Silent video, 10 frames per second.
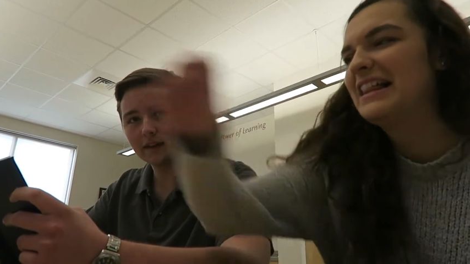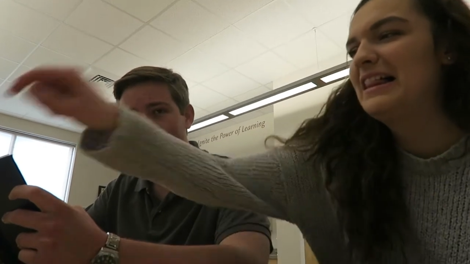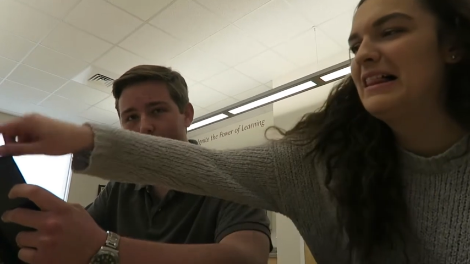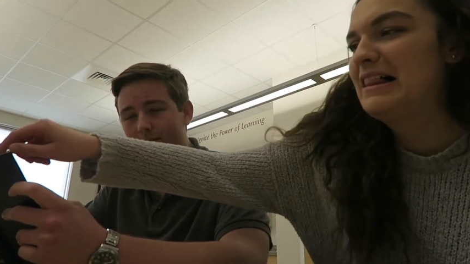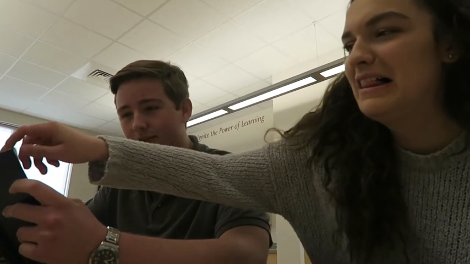Speaker 1: the head. Uh,
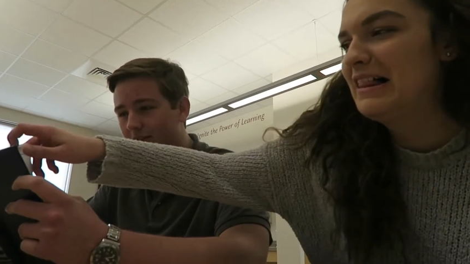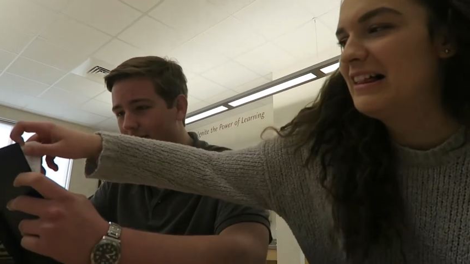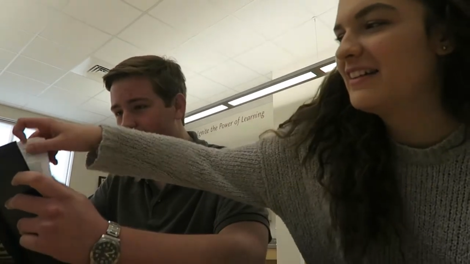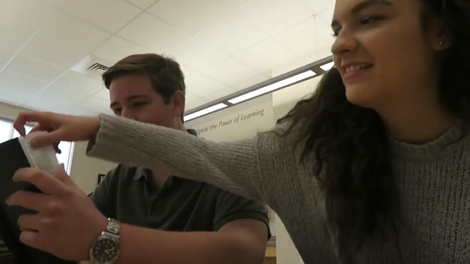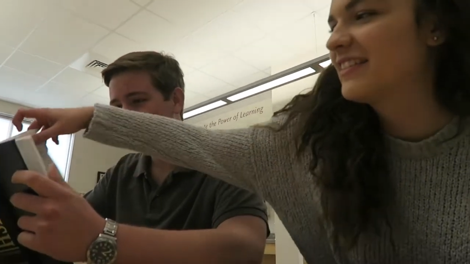
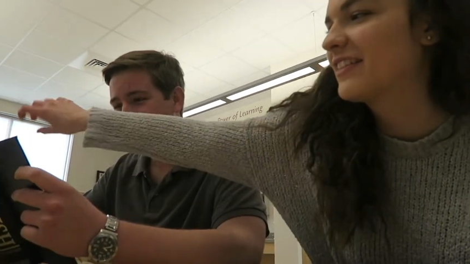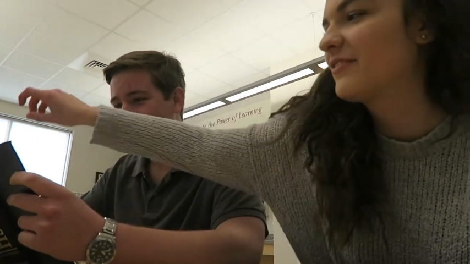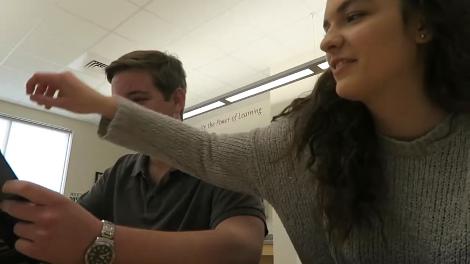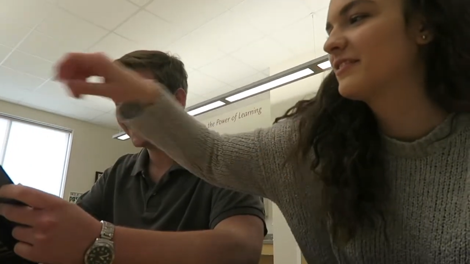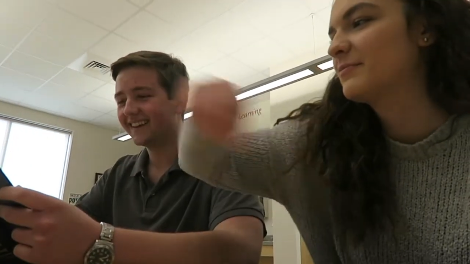I don't like
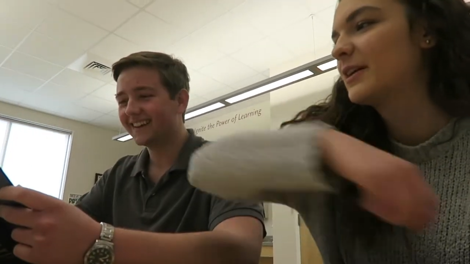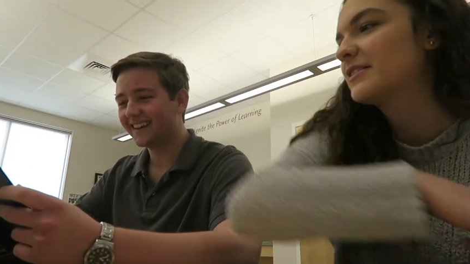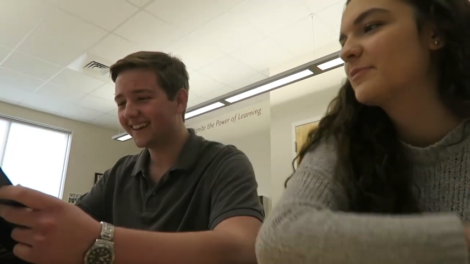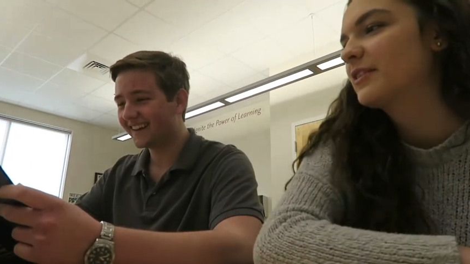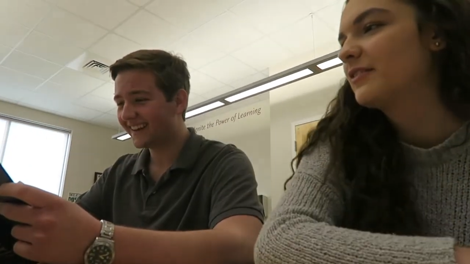that one. Pick
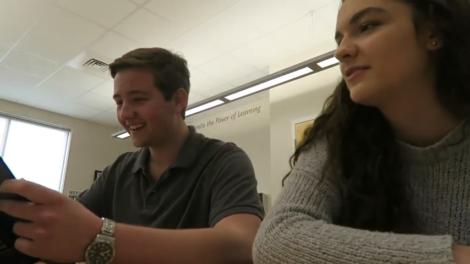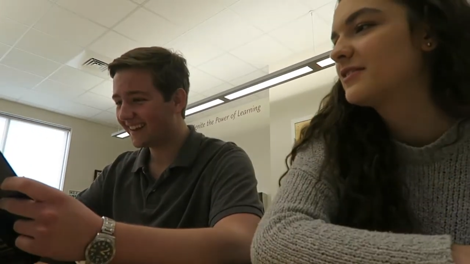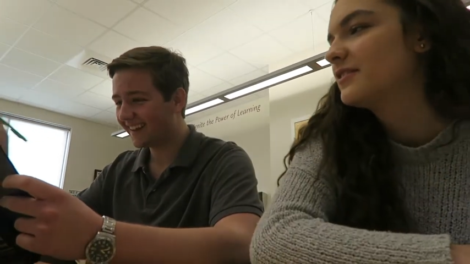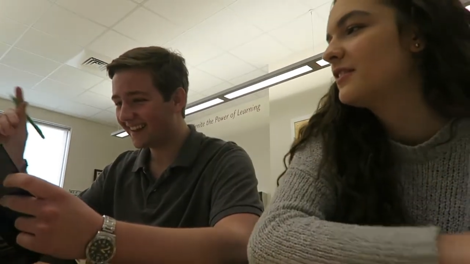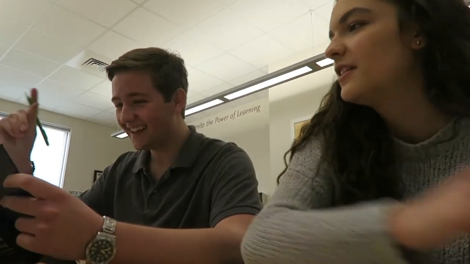something else.